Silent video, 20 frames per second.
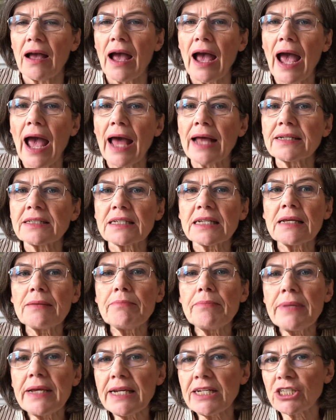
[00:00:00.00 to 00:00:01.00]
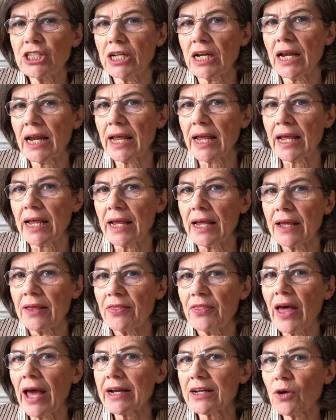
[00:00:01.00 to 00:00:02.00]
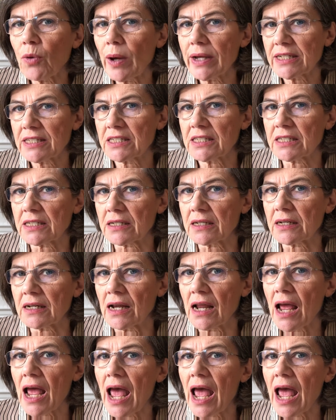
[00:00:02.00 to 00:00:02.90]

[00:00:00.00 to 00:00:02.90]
And immediately that question